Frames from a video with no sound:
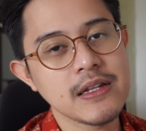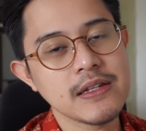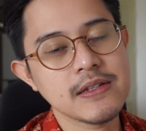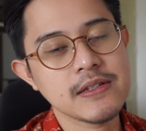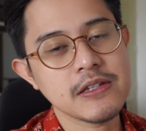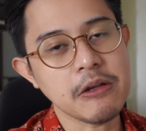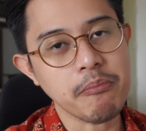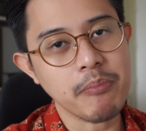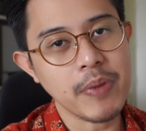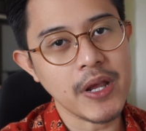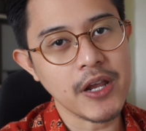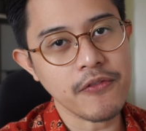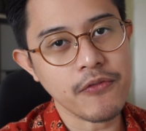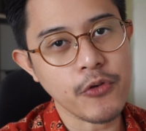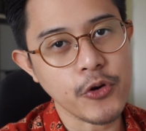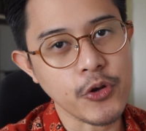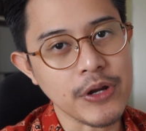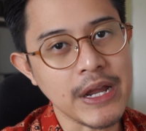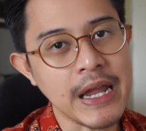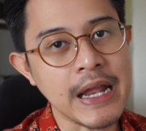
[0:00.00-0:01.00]
to pay
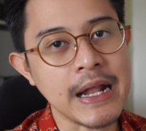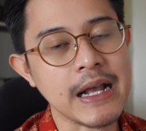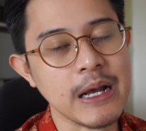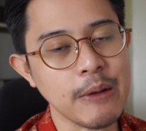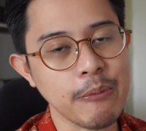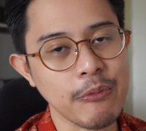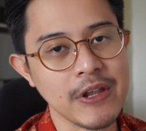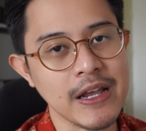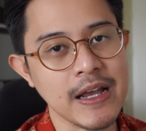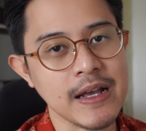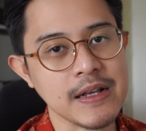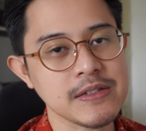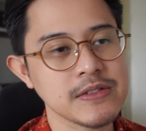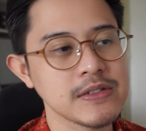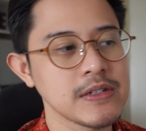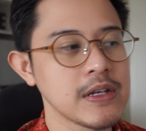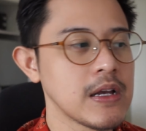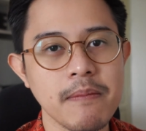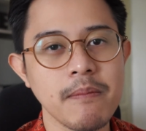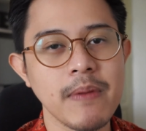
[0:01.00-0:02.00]
for your income
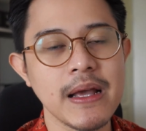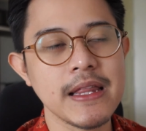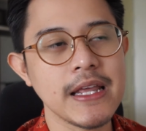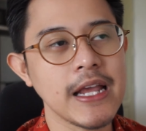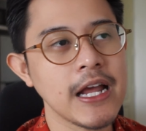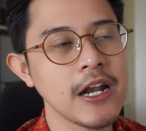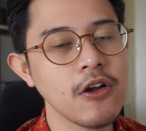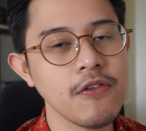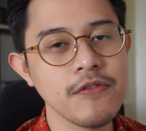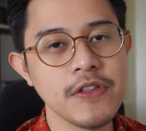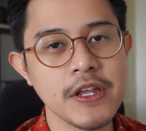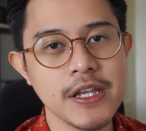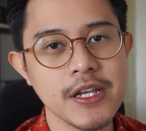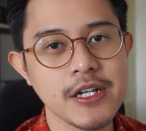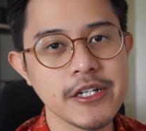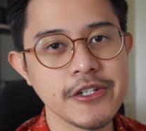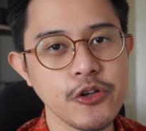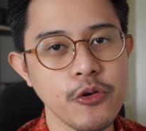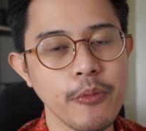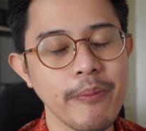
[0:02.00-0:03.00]
tax. By the end of the
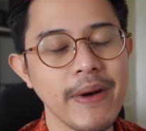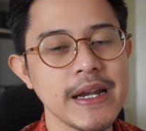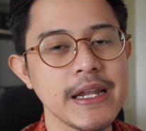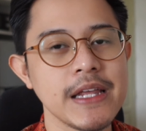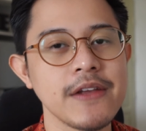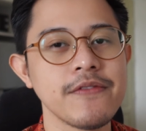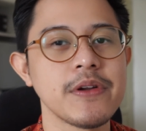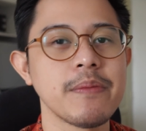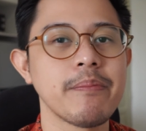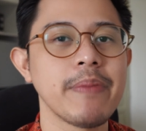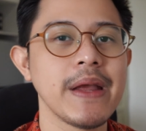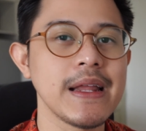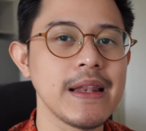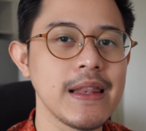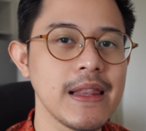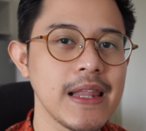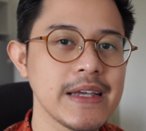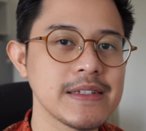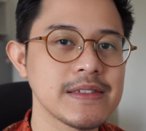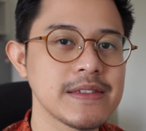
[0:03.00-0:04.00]
year, you might even pay
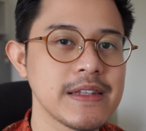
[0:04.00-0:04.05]
less